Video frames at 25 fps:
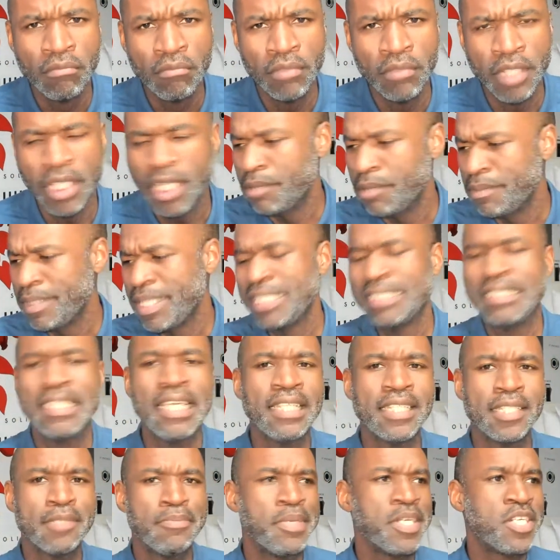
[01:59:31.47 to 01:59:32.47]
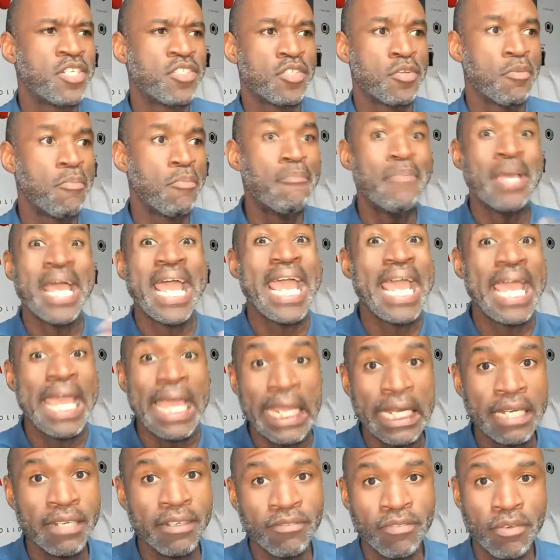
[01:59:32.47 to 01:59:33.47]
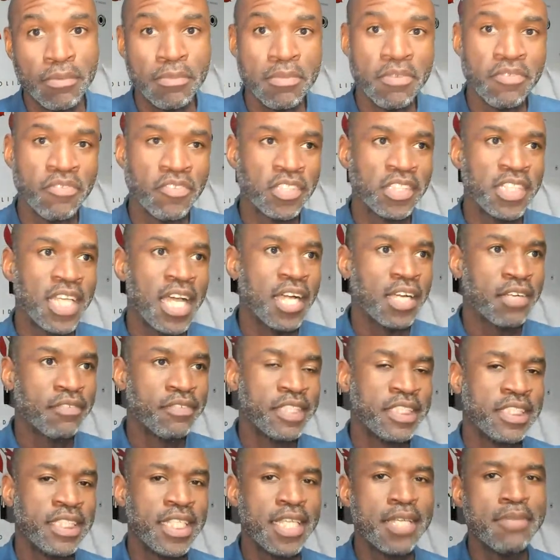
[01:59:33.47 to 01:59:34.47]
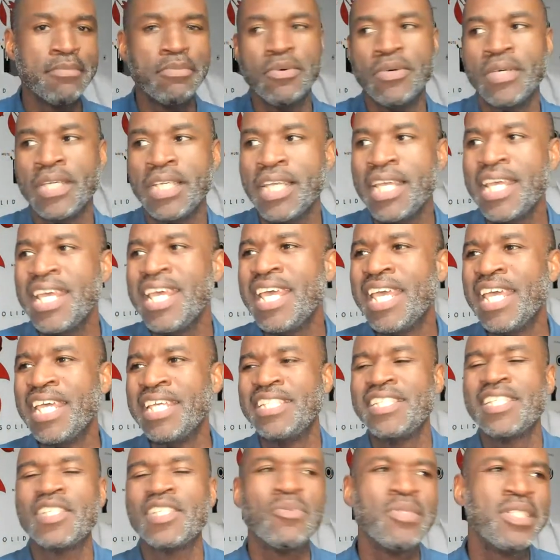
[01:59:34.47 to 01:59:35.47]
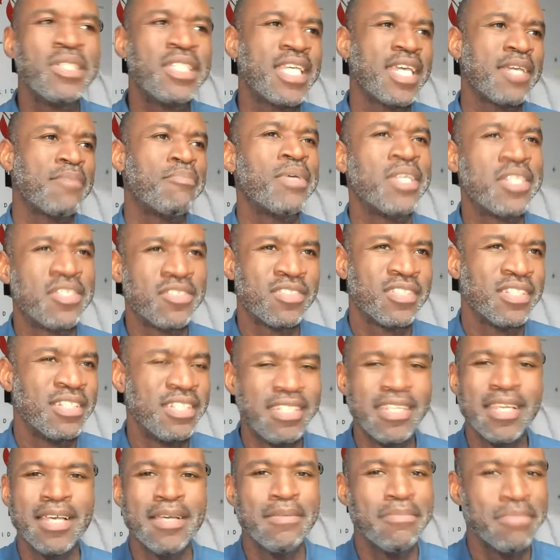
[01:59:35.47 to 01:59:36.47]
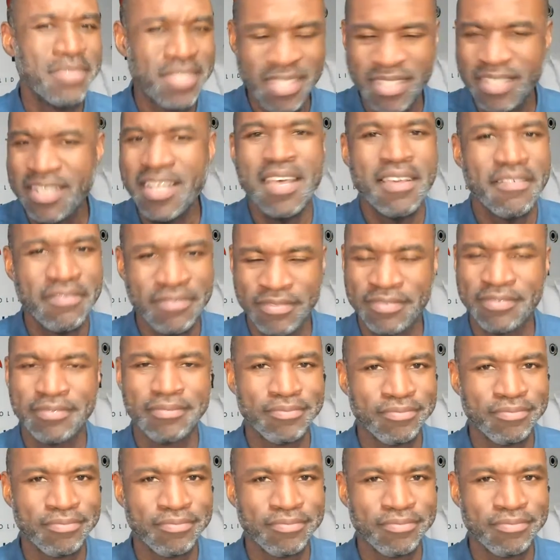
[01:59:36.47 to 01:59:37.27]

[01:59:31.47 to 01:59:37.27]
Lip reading: You know what I mean? It's not that the pictures are bad from a photography standpoint. It's just we take pictures of dumb stuff.